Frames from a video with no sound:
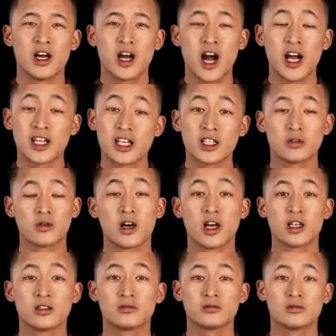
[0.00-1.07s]
And here's why.
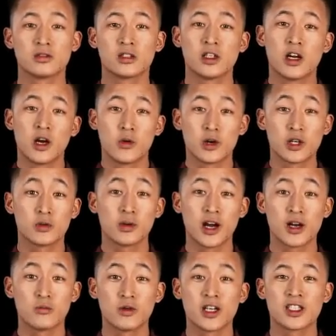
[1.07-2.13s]
When you play
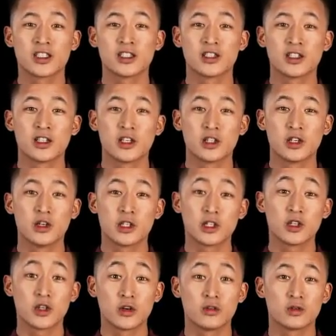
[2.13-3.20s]
Whis, you can
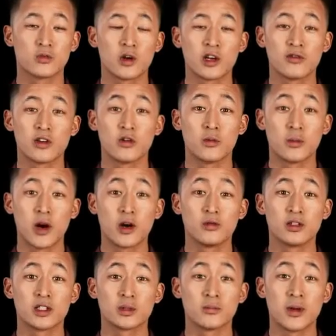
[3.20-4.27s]
choose one of your
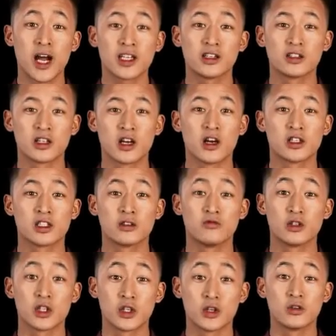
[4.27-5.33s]
opponent's battle cards and
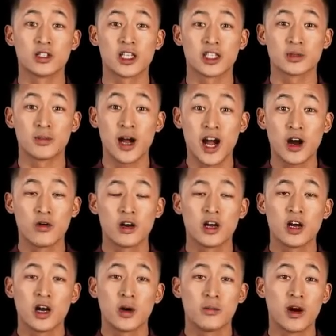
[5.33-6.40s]
reduce its power
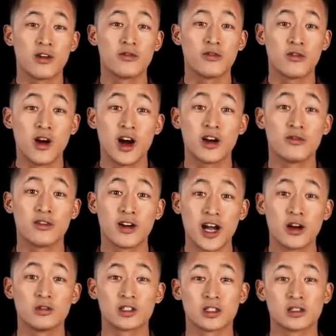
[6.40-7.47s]
by
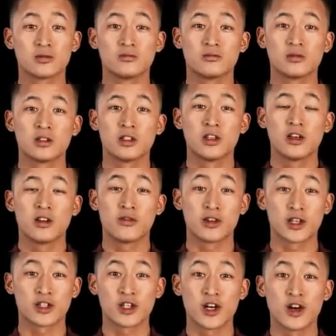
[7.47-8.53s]
5,000 for the
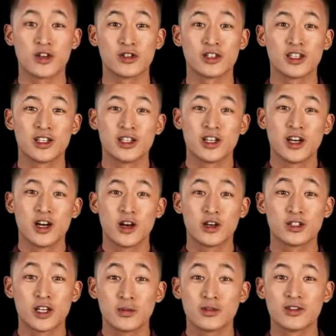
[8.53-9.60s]
turn. On
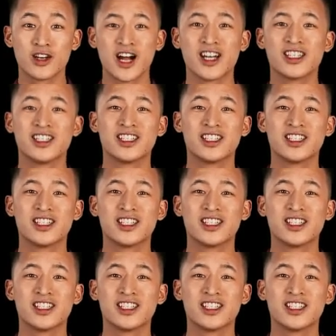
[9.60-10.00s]
top of that,